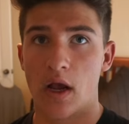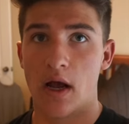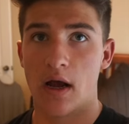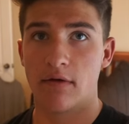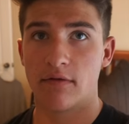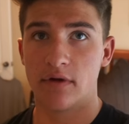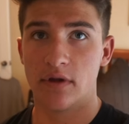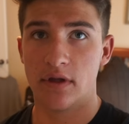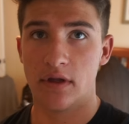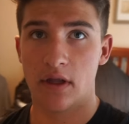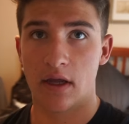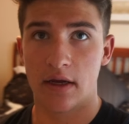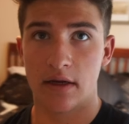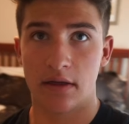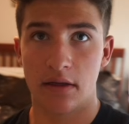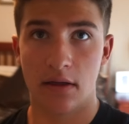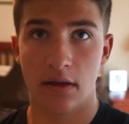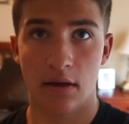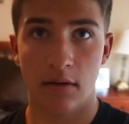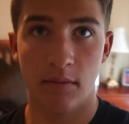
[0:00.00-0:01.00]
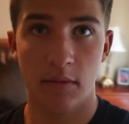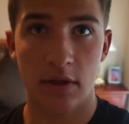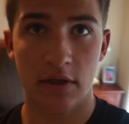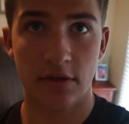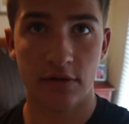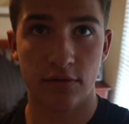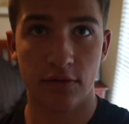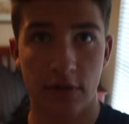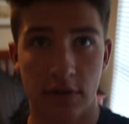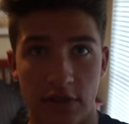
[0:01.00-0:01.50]
I really like it. I mean
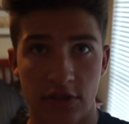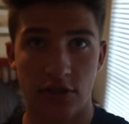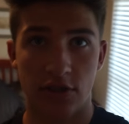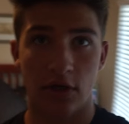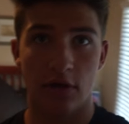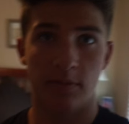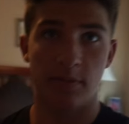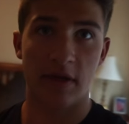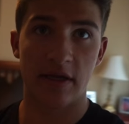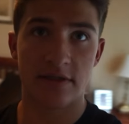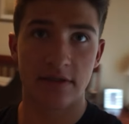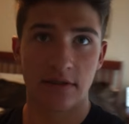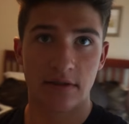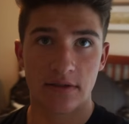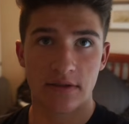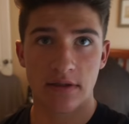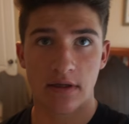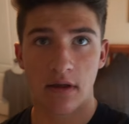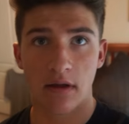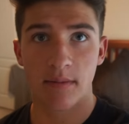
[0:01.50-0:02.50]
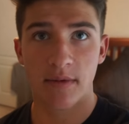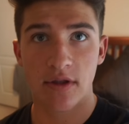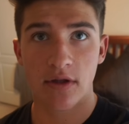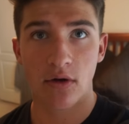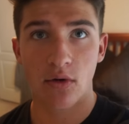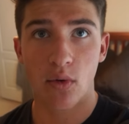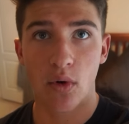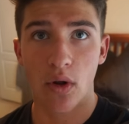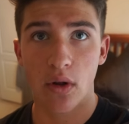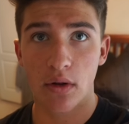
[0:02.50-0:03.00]
it's really sharp as you can tell. I mean
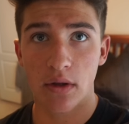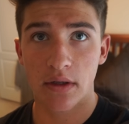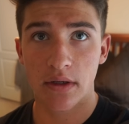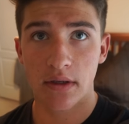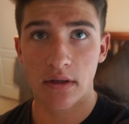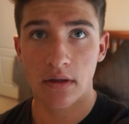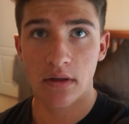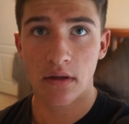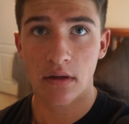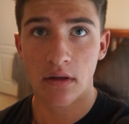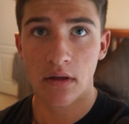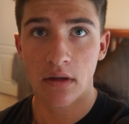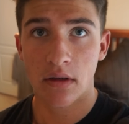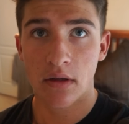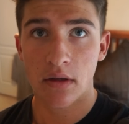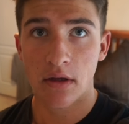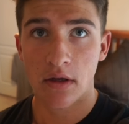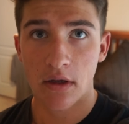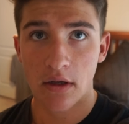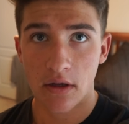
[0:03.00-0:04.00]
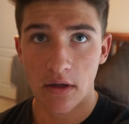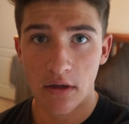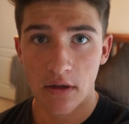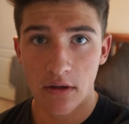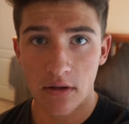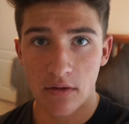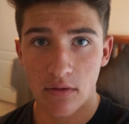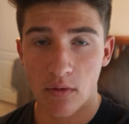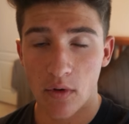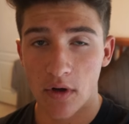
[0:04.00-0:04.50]
the quality.
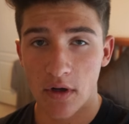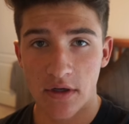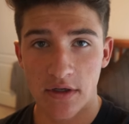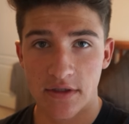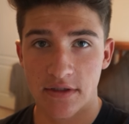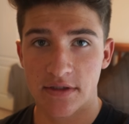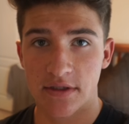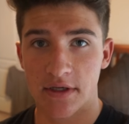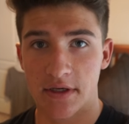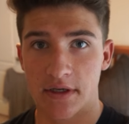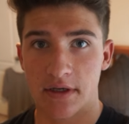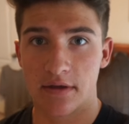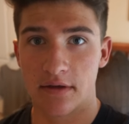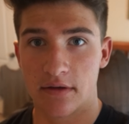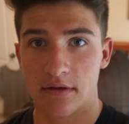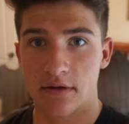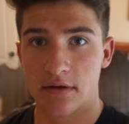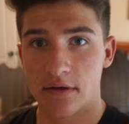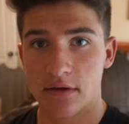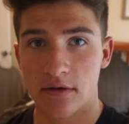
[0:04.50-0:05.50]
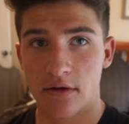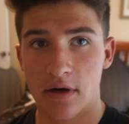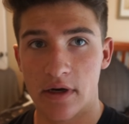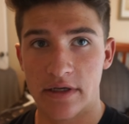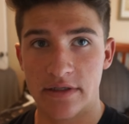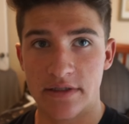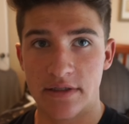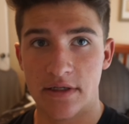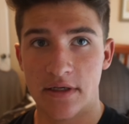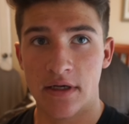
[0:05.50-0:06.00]
The quality is like
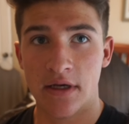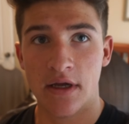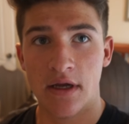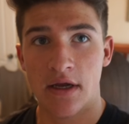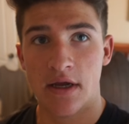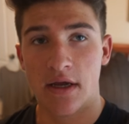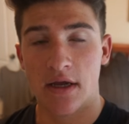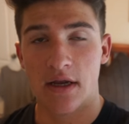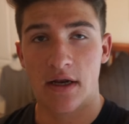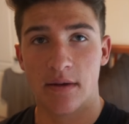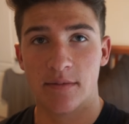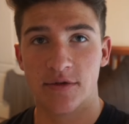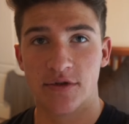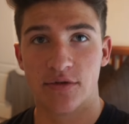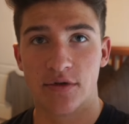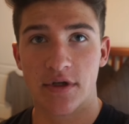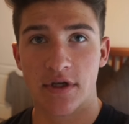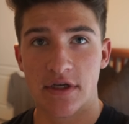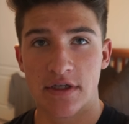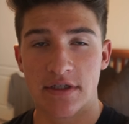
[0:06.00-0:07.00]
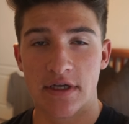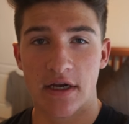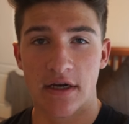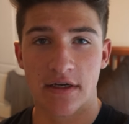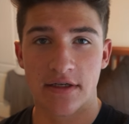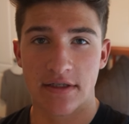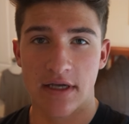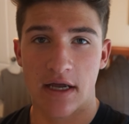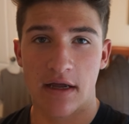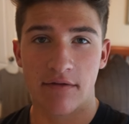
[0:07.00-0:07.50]
crazy. And I'm just really
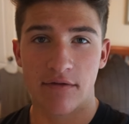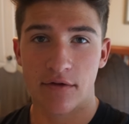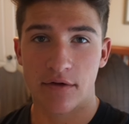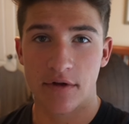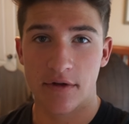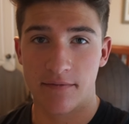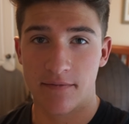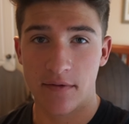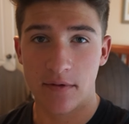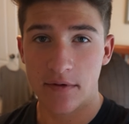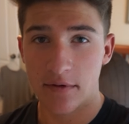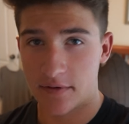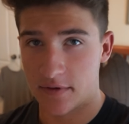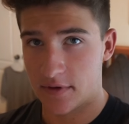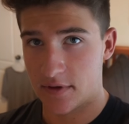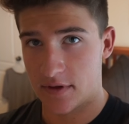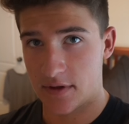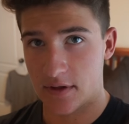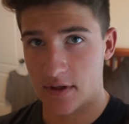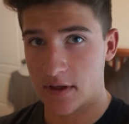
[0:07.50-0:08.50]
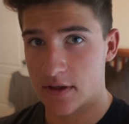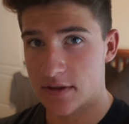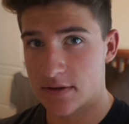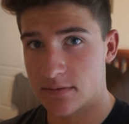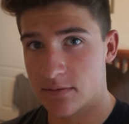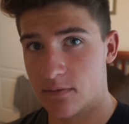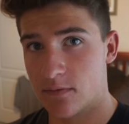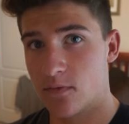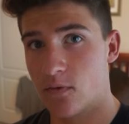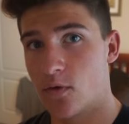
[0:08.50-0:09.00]
excited because I haven't really filmed with anything like
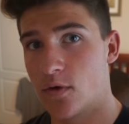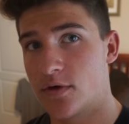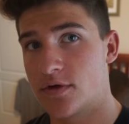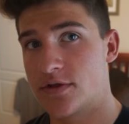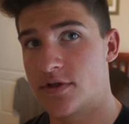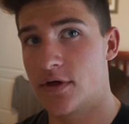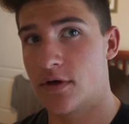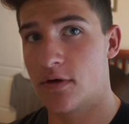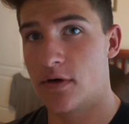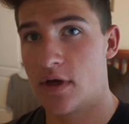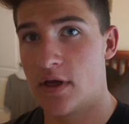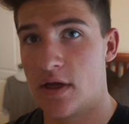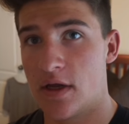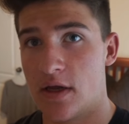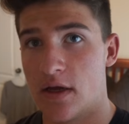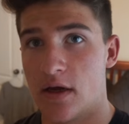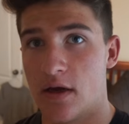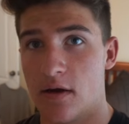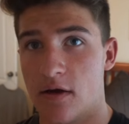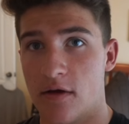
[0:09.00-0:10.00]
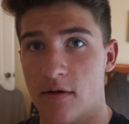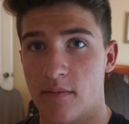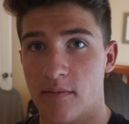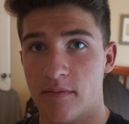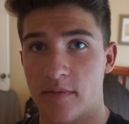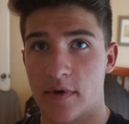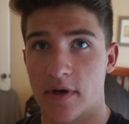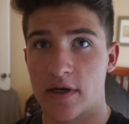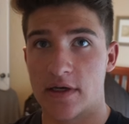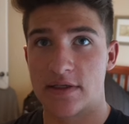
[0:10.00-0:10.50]
this before. So
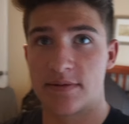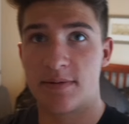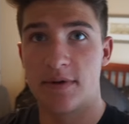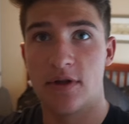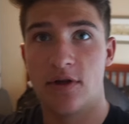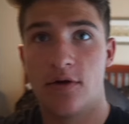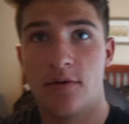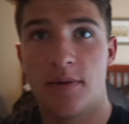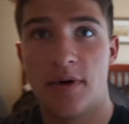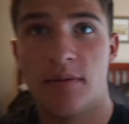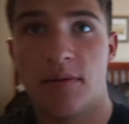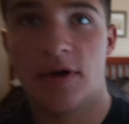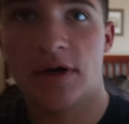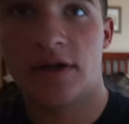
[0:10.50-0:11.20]
um, I just spent a little bit of